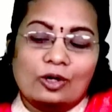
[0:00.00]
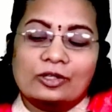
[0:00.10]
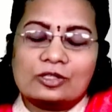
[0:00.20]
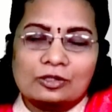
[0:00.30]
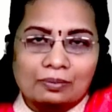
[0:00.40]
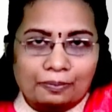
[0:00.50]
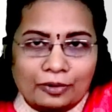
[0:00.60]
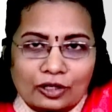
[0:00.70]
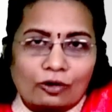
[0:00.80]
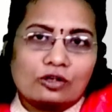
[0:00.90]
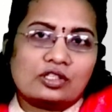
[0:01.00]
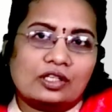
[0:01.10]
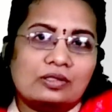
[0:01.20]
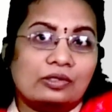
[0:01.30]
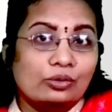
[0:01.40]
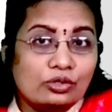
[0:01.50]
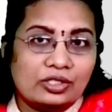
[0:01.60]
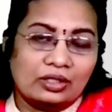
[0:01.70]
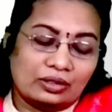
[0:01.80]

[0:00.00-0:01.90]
The simple logic is used in